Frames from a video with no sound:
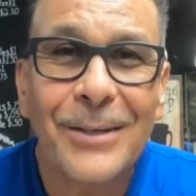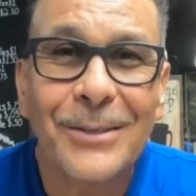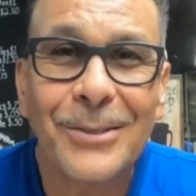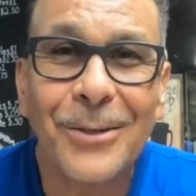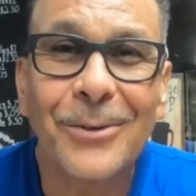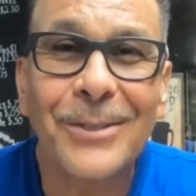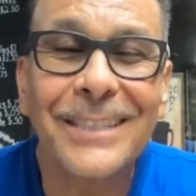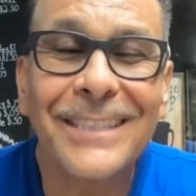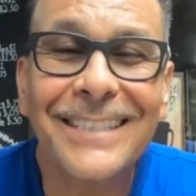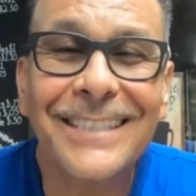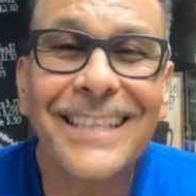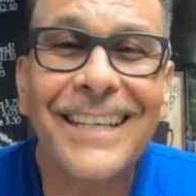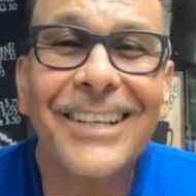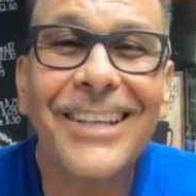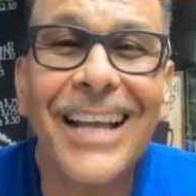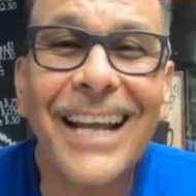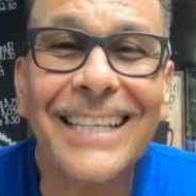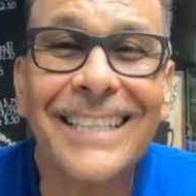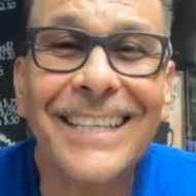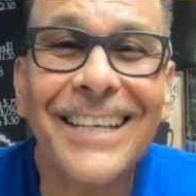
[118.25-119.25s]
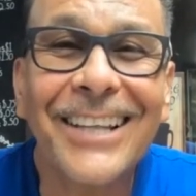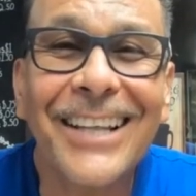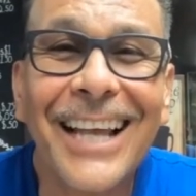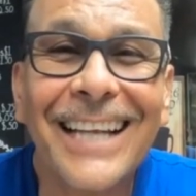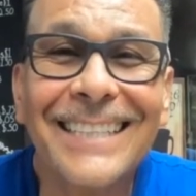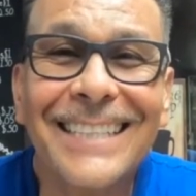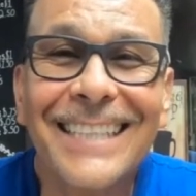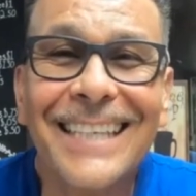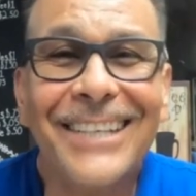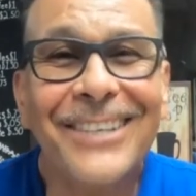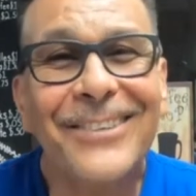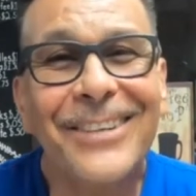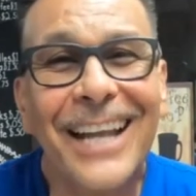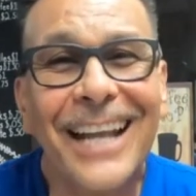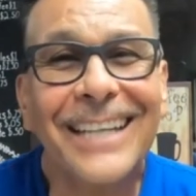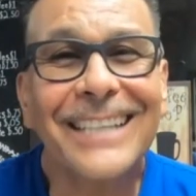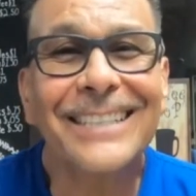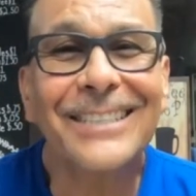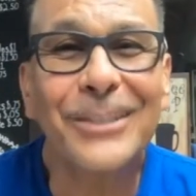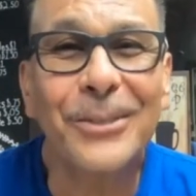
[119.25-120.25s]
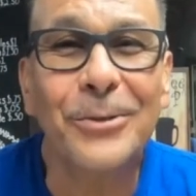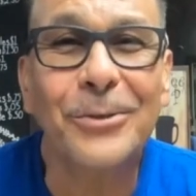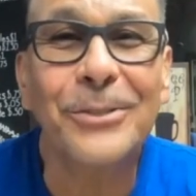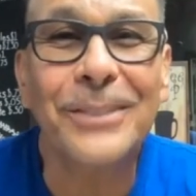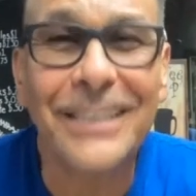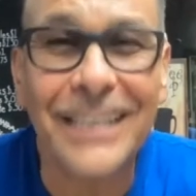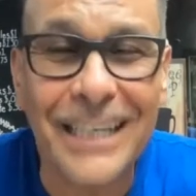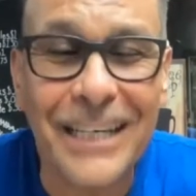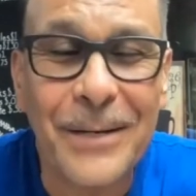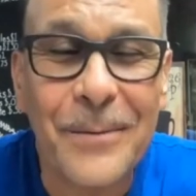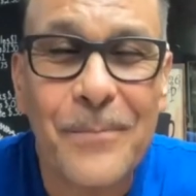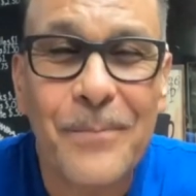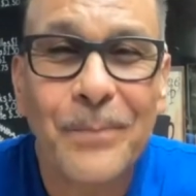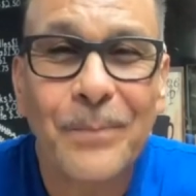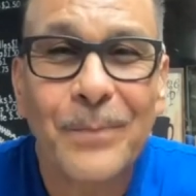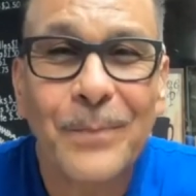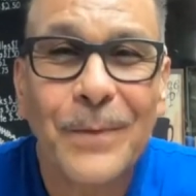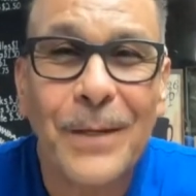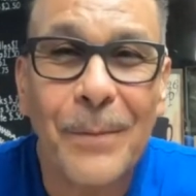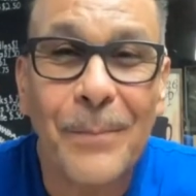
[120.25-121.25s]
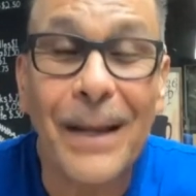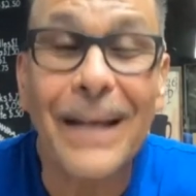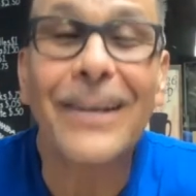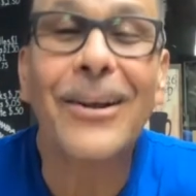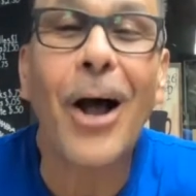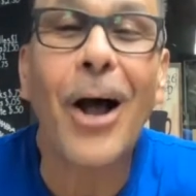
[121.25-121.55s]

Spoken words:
So until I see you next Tuesday, may